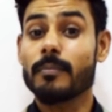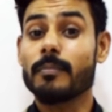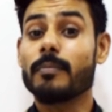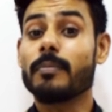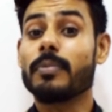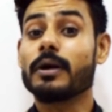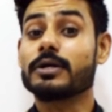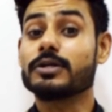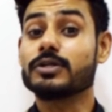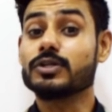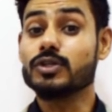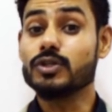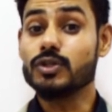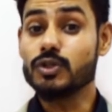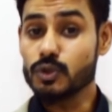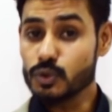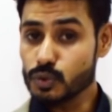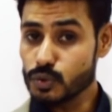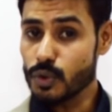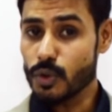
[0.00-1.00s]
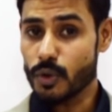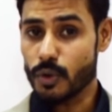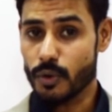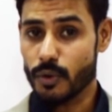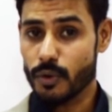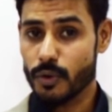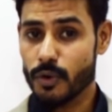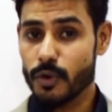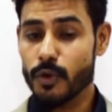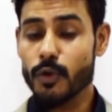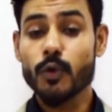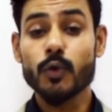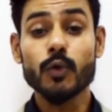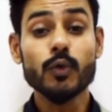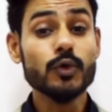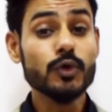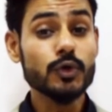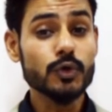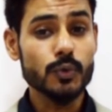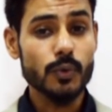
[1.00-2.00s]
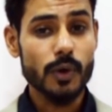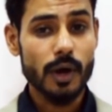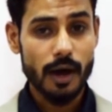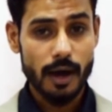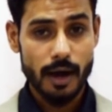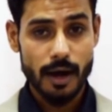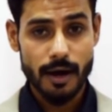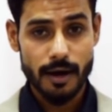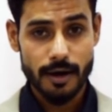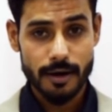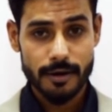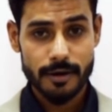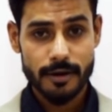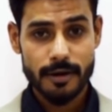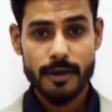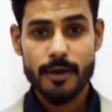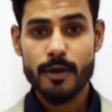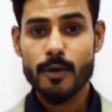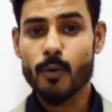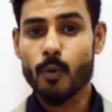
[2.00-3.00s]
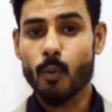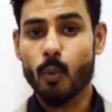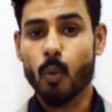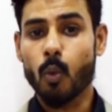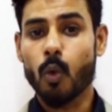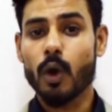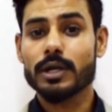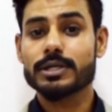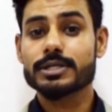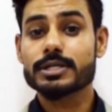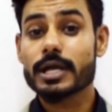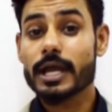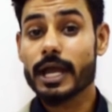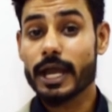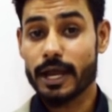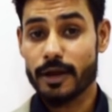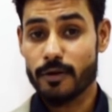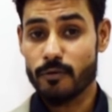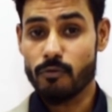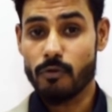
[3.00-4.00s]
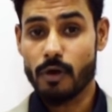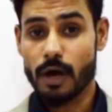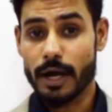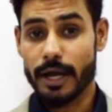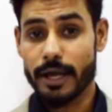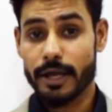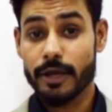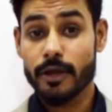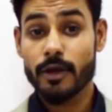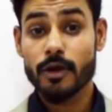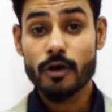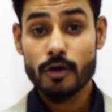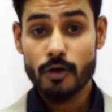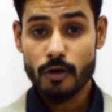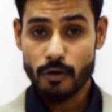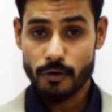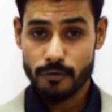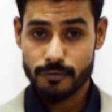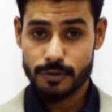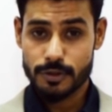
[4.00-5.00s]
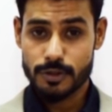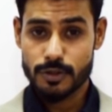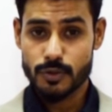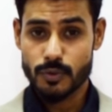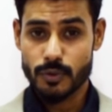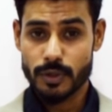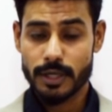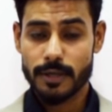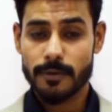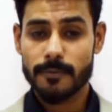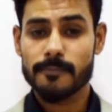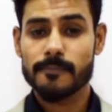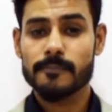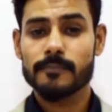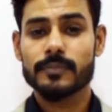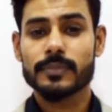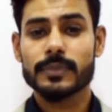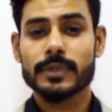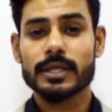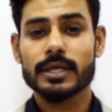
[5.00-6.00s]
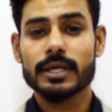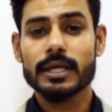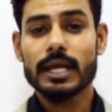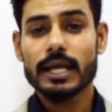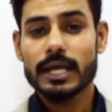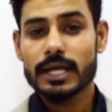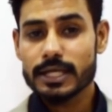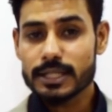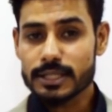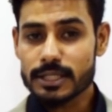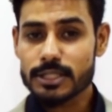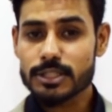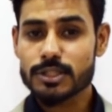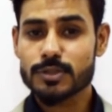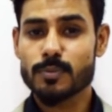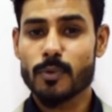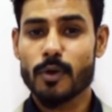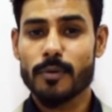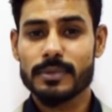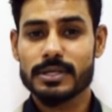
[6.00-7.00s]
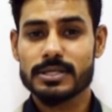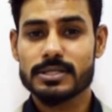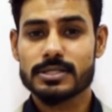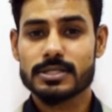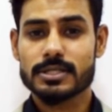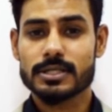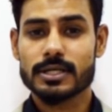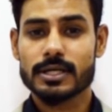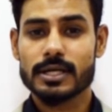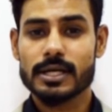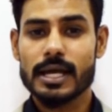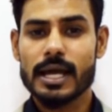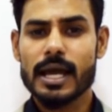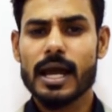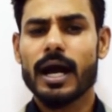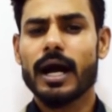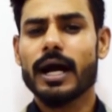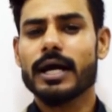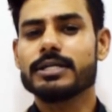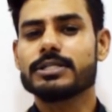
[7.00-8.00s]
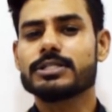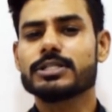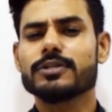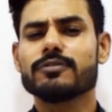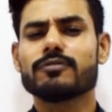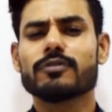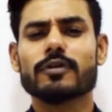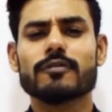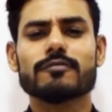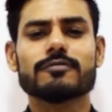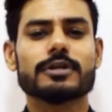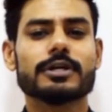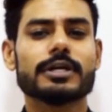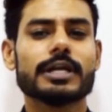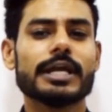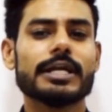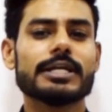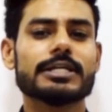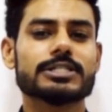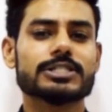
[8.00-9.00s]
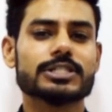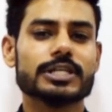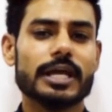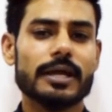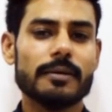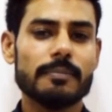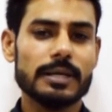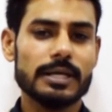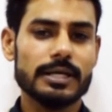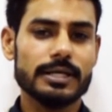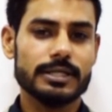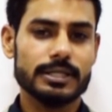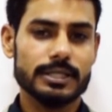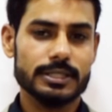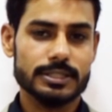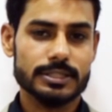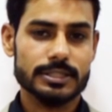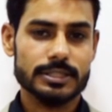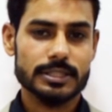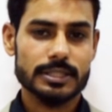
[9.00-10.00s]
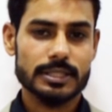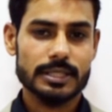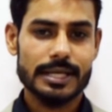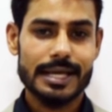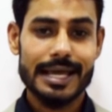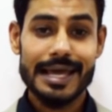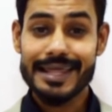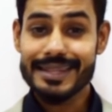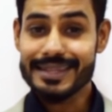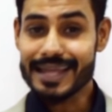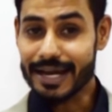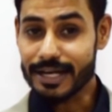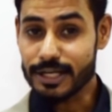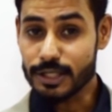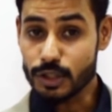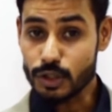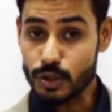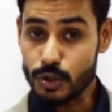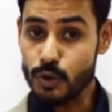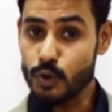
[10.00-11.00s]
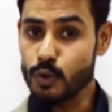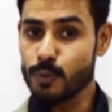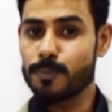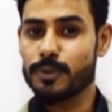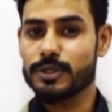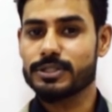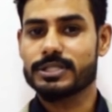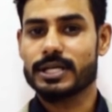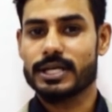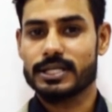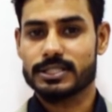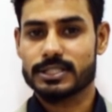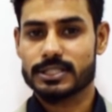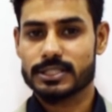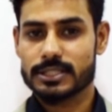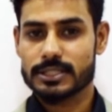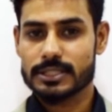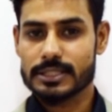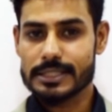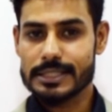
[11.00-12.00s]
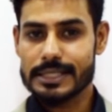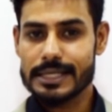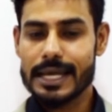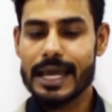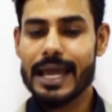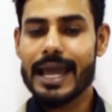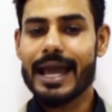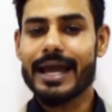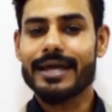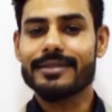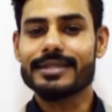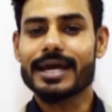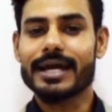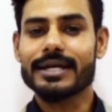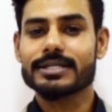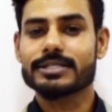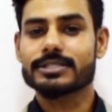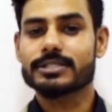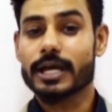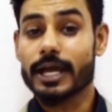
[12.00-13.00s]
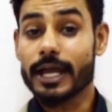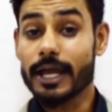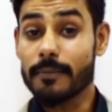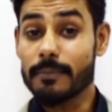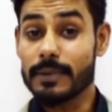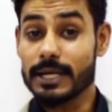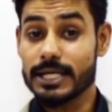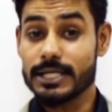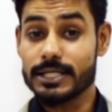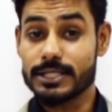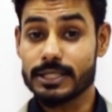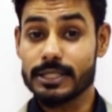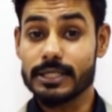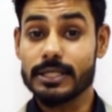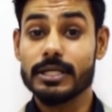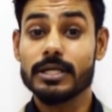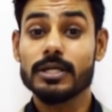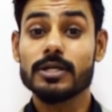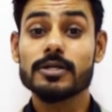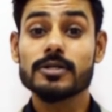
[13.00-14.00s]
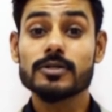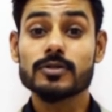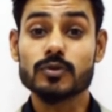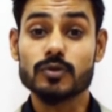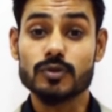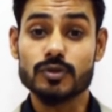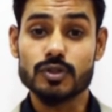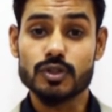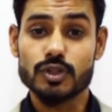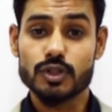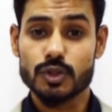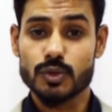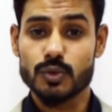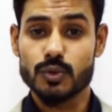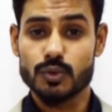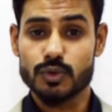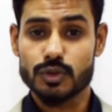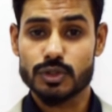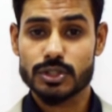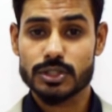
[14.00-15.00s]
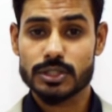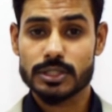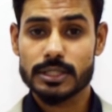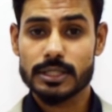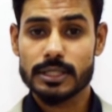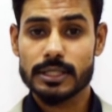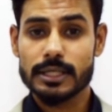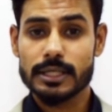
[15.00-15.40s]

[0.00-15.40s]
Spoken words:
but you know who you are, what and why of your doing. In this moment, I see one of the greatest abilities that you possess, and that is the ability to choose